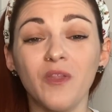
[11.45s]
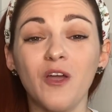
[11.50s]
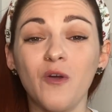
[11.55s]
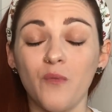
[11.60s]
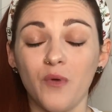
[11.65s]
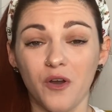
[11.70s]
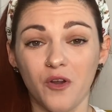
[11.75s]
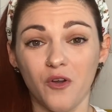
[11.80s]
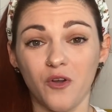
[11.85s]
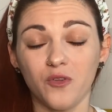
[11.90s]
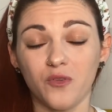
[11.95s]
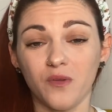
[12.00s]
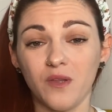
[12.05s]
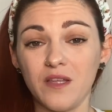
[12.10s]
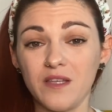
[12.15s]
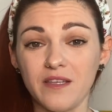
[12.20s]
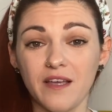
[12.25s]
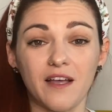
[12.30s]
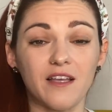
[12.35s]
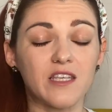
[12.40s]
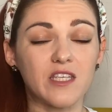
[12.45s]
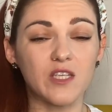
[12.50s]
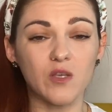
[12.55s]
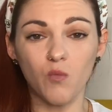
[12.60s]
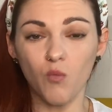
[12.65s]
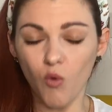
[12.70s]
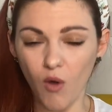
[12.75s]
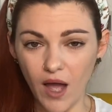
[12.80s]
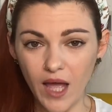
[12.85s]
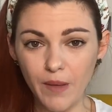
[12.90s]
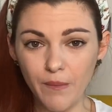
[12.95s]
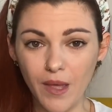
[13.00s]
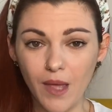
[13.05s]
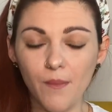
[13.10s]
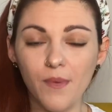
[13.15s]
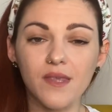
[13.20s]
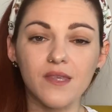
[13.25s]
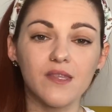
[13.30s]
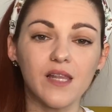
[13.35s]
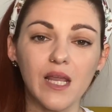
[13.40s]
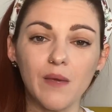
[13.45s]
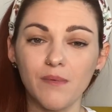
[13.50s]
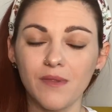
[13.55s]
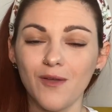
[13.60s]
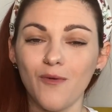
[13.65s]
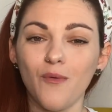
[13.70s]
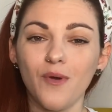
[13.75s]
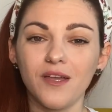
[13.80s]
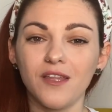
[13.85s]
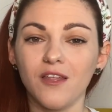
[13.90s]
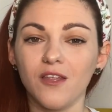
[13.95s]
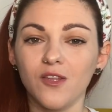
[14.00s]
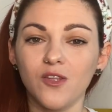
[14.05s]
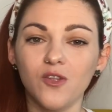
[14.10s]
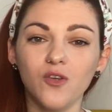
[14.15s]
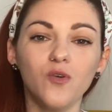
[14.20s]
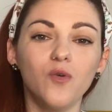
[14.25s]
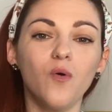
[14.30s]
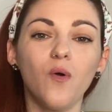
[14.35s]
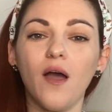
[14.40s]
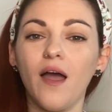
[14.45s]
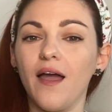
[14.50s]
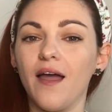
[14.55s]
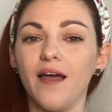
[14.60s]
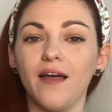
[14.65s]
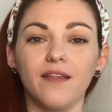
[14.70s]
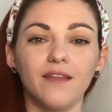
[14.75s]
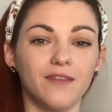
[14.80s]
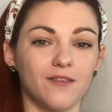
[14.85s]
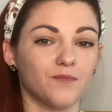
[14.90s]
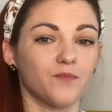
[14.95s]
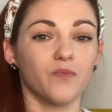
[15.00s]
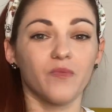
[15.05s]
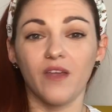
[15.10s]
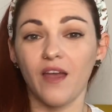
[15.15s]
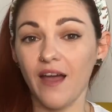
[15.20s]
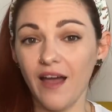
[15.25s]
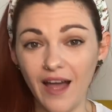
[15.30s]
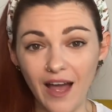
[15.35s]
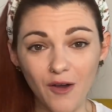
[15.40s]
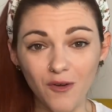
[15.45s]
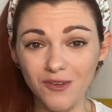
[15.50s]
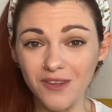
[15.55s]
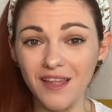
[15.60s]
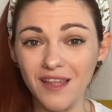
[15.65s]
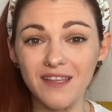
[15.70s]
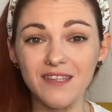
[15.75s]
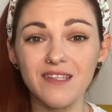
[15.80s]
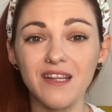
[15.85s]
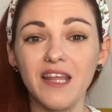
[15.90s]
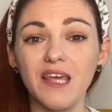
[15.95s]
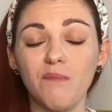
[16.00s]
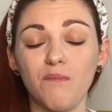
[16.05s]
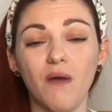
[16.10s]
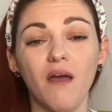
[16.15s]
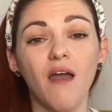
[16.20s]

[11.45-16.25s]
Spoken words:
We're going to discuss why babies sleep the way they do and how they sleep